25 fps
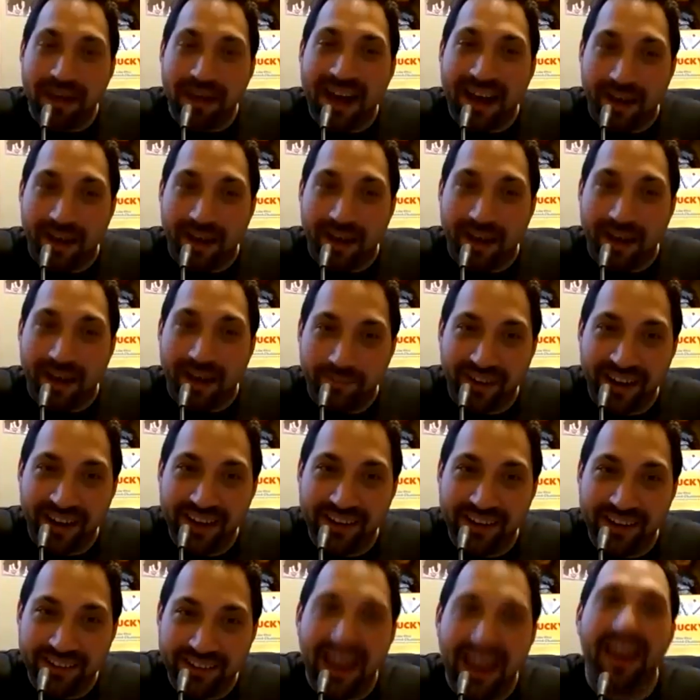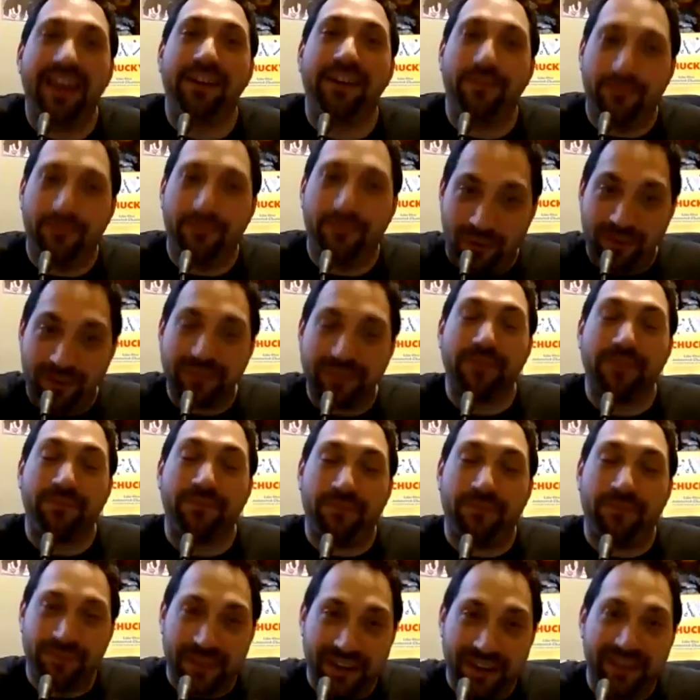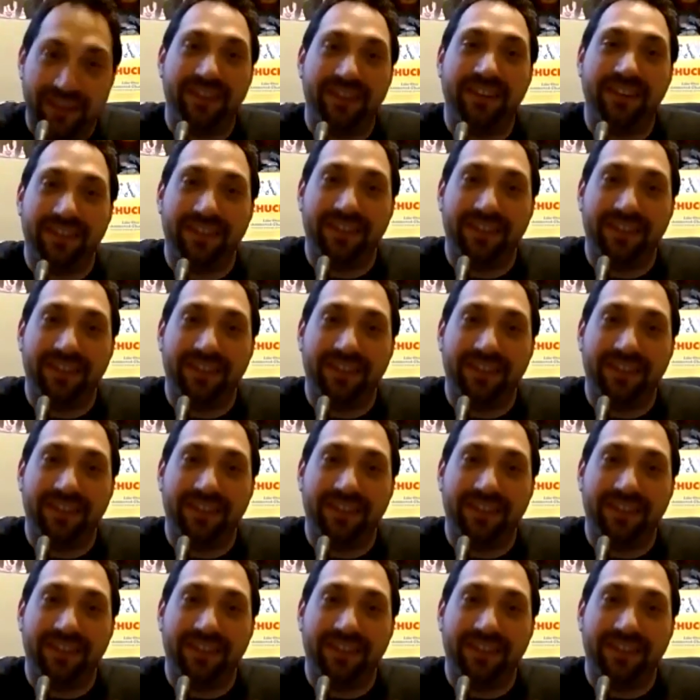mom, right? Yeah, the